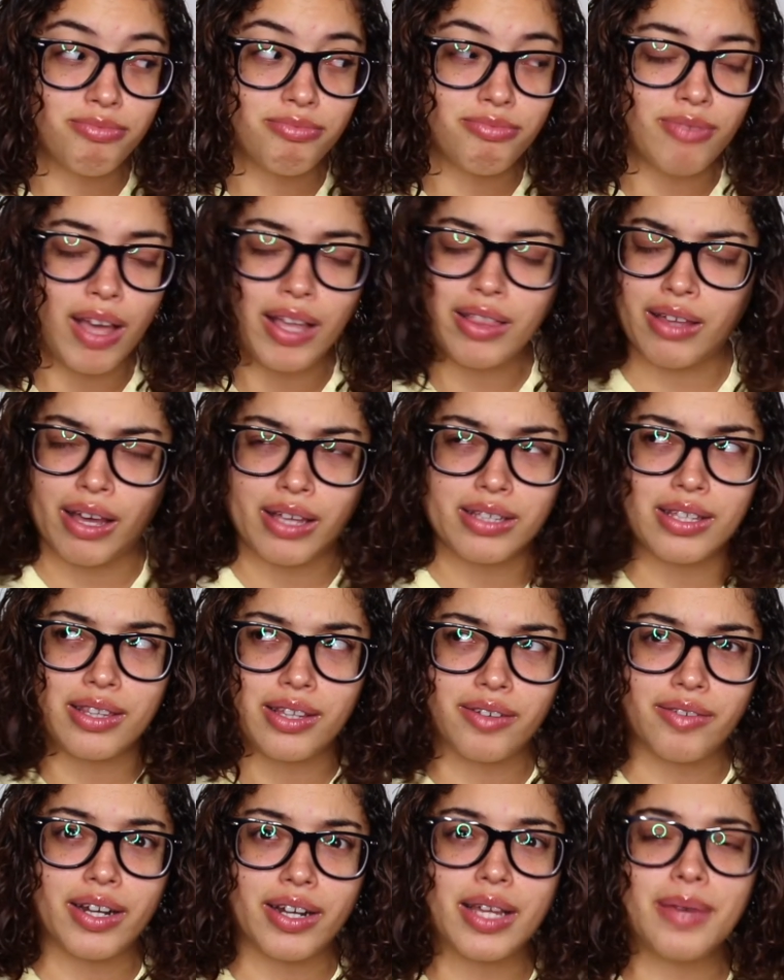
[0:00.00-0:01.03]
I think I said
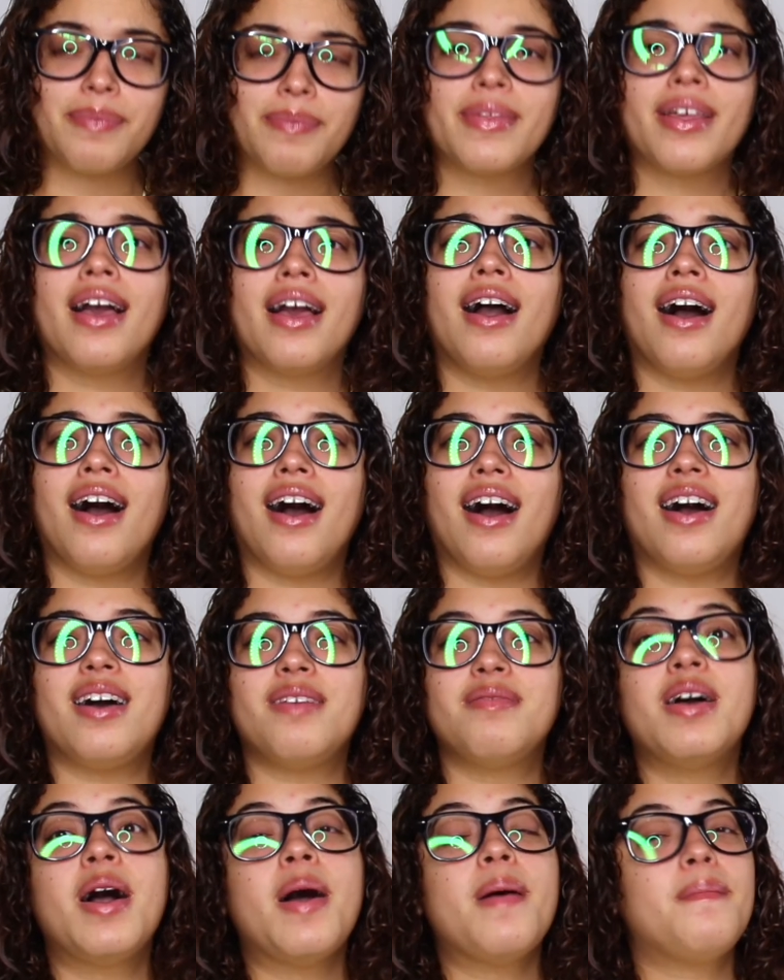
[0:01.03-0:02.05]
that already.
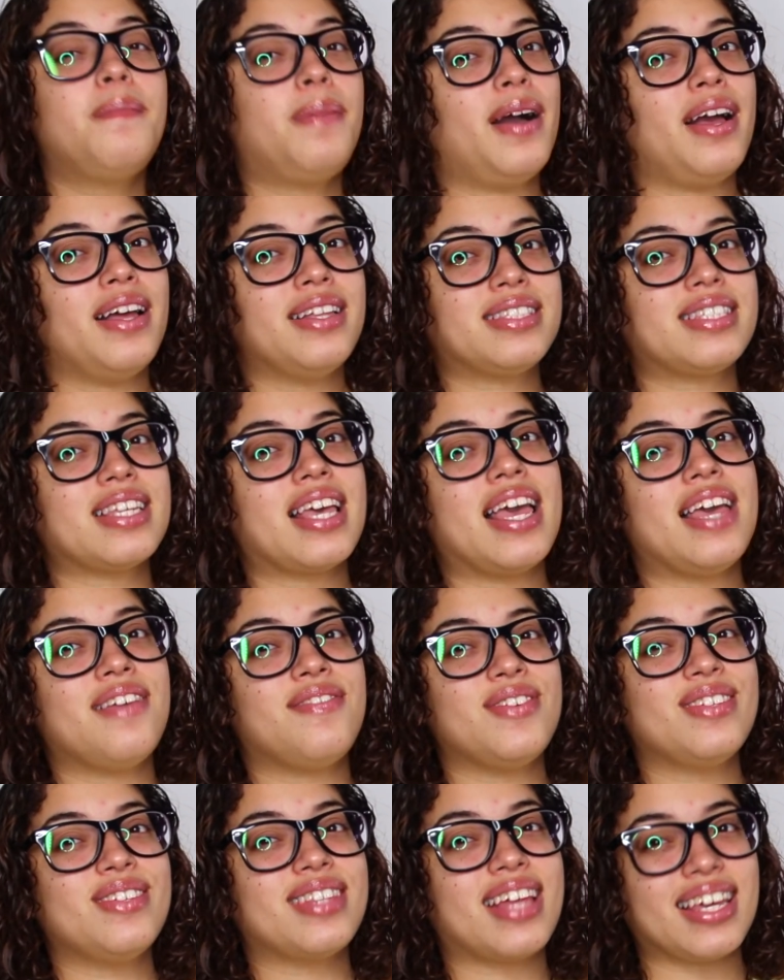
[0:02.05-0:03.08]
But if
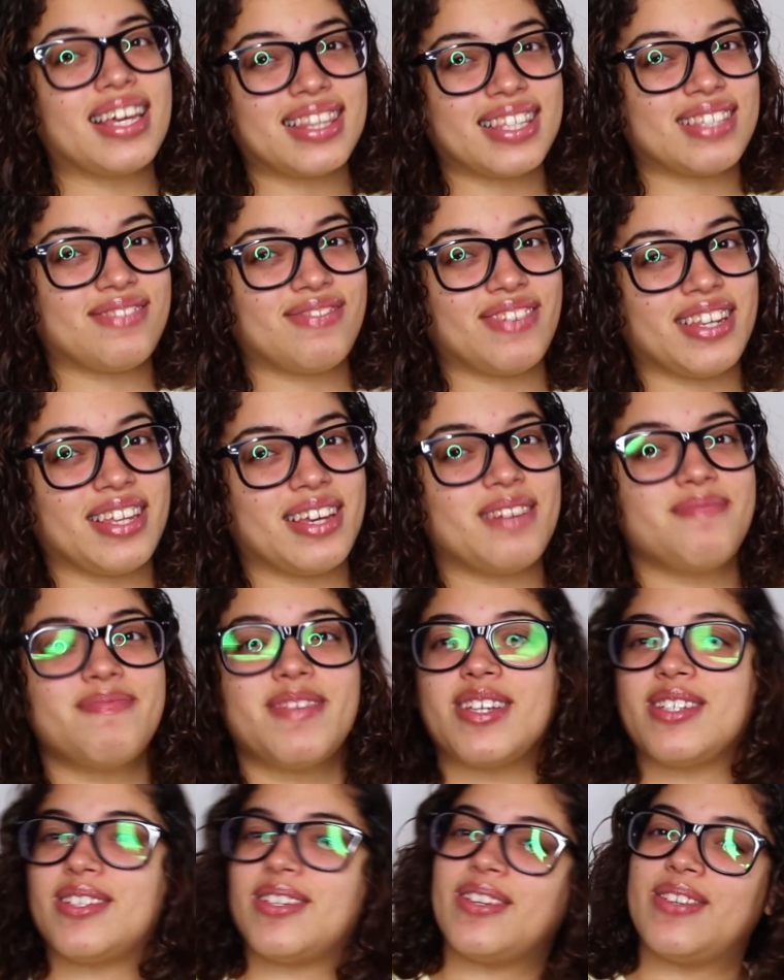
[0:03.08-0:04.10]
you like this video,
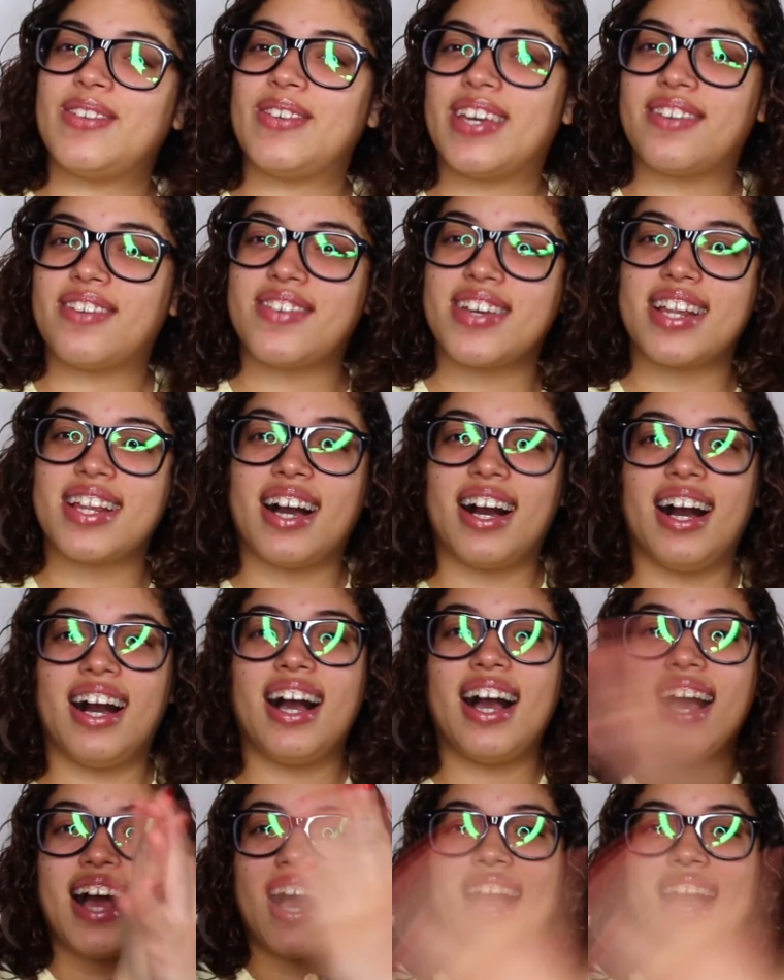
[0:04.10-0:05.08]
make sure you give it a